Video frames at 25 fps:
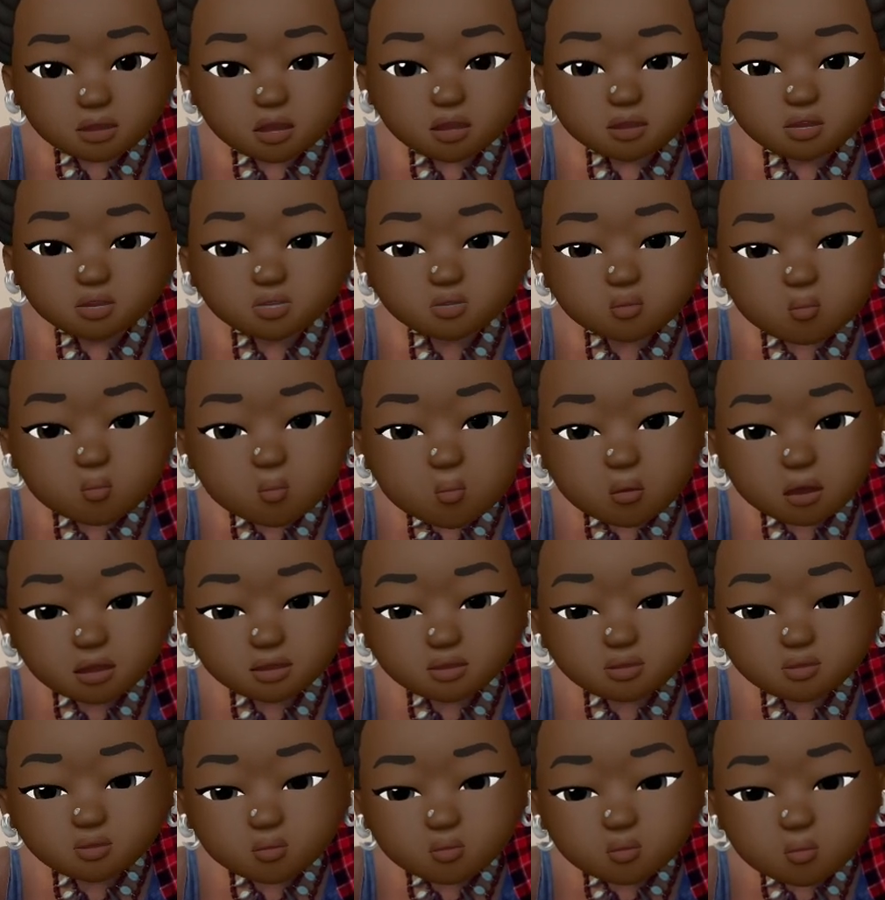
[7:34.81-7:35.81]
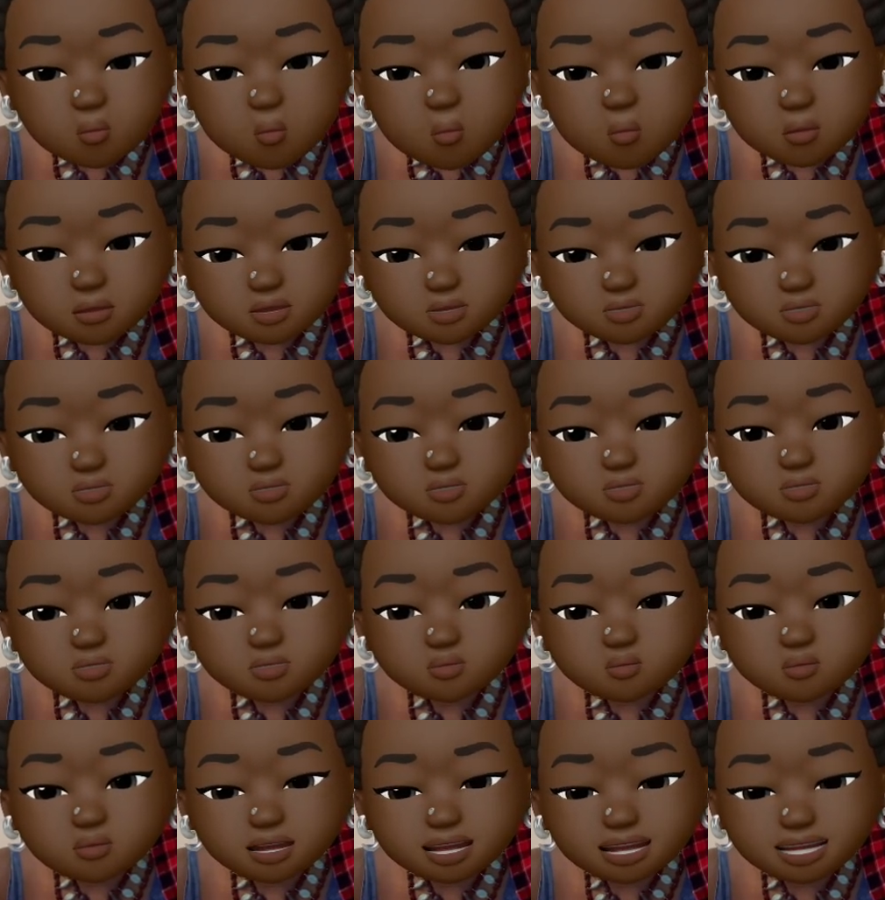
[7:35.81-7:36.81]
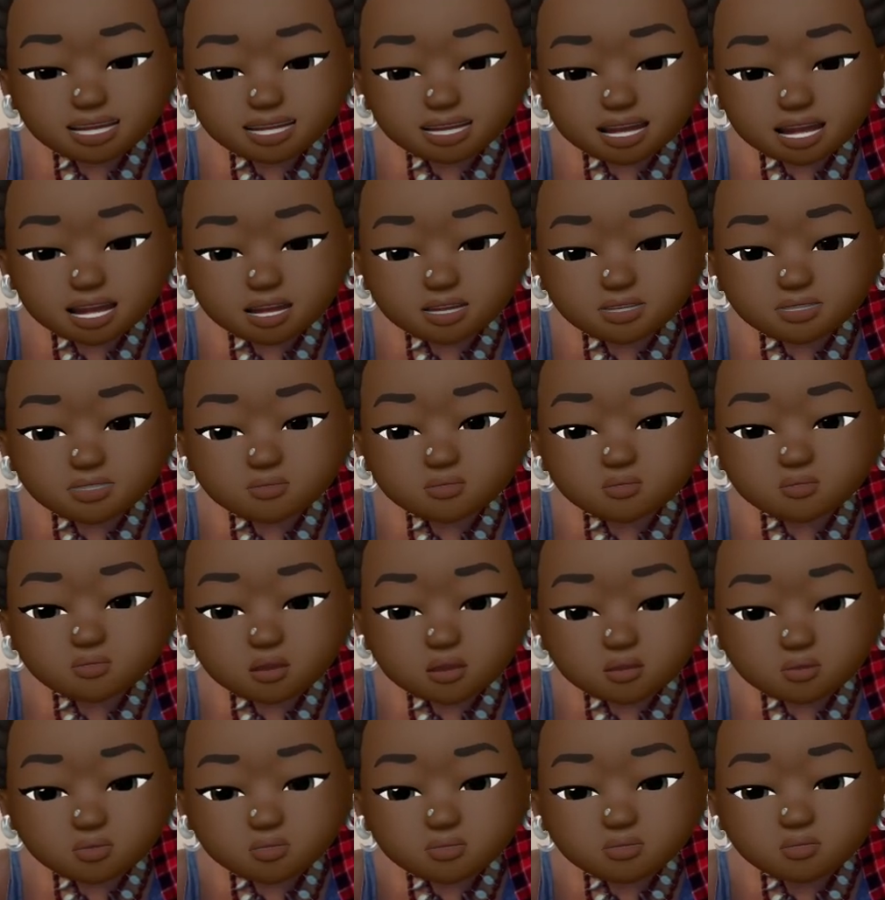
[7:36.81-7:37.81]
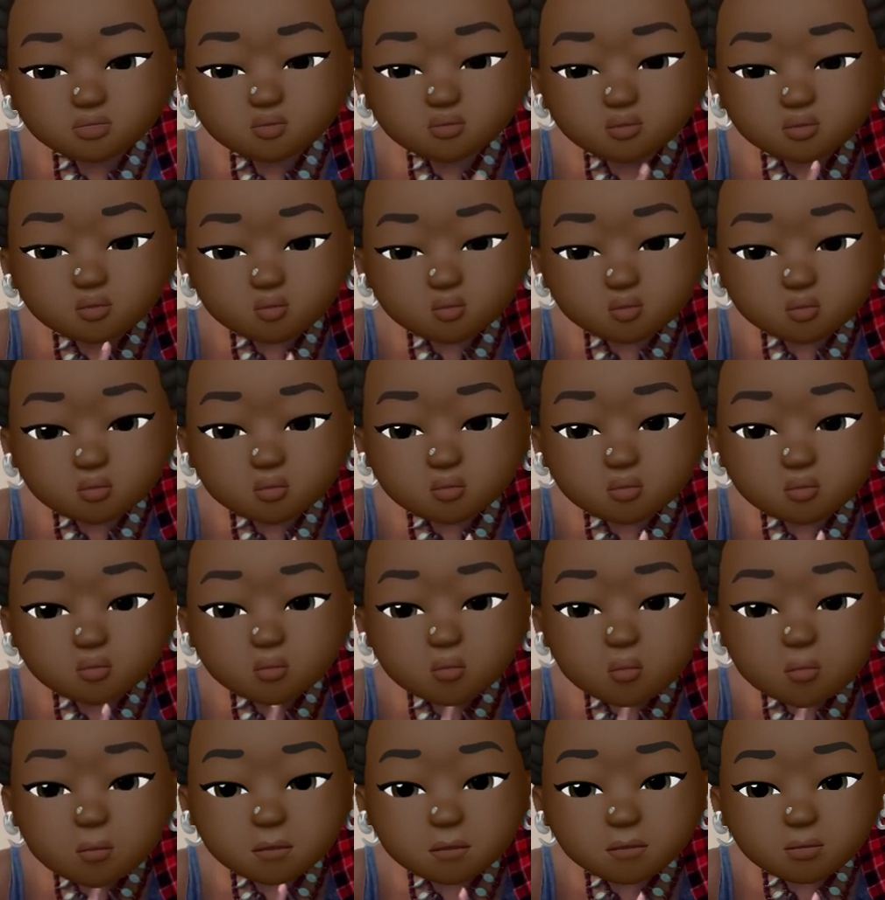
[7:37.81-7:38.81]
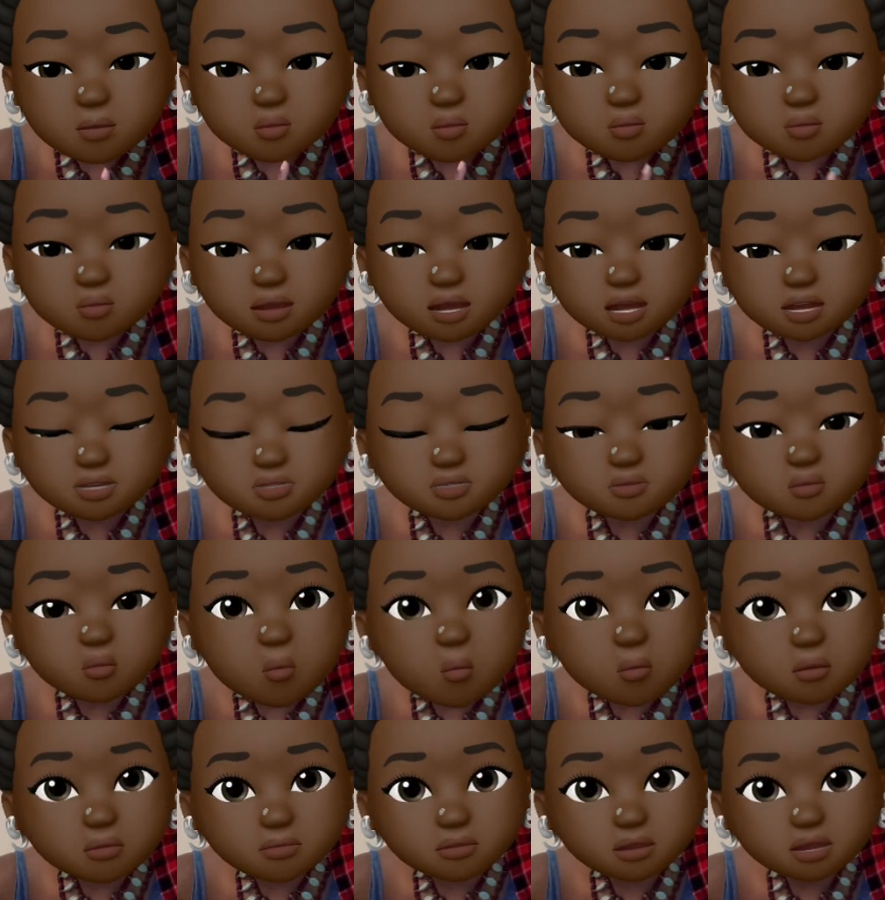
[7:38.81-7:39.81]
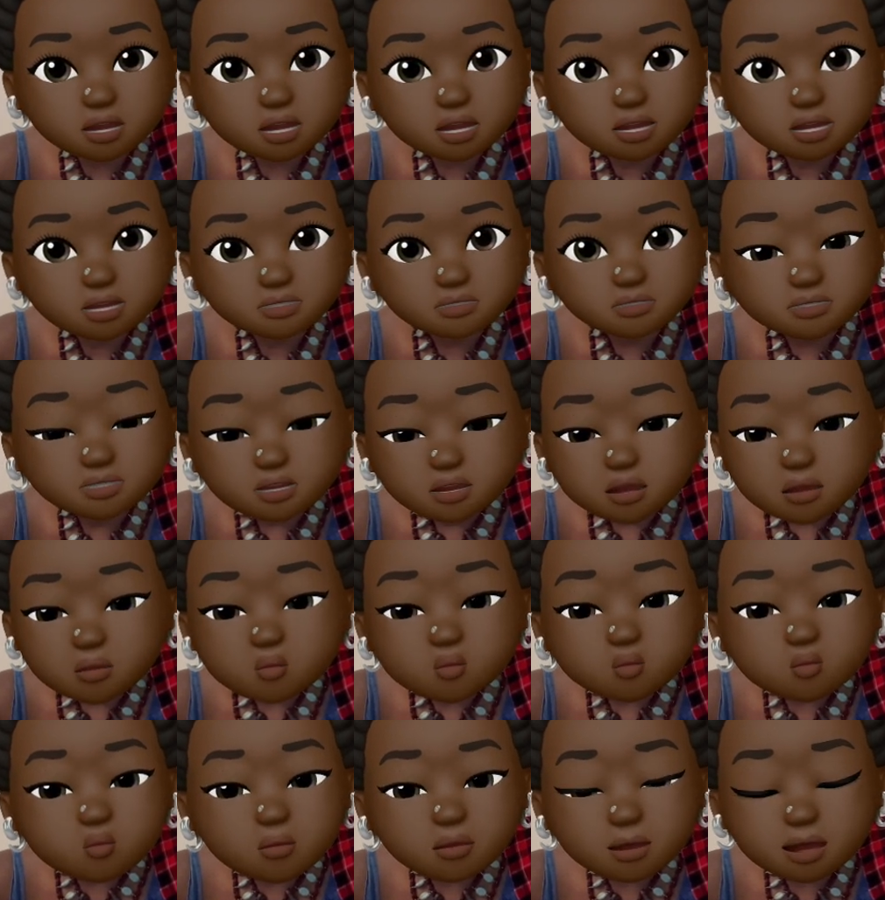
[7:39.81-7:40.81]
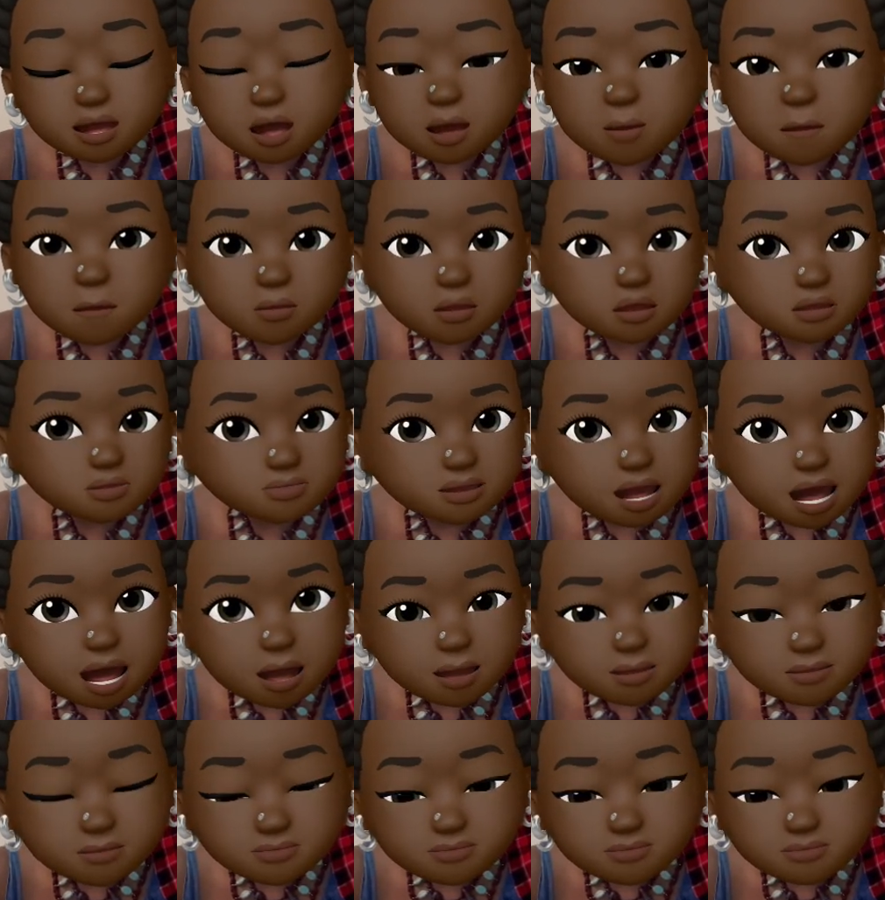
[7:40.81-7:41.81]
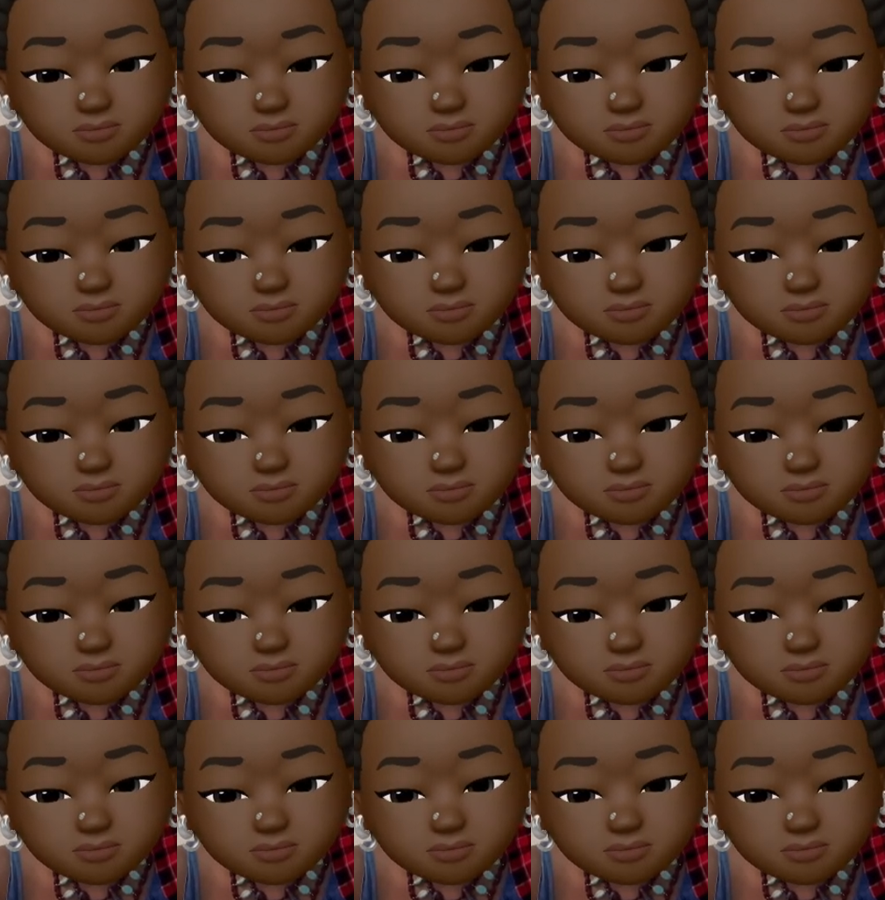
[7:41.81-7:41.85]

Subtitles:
So what you're going to do is then first Google moon in Taurus, read up on that.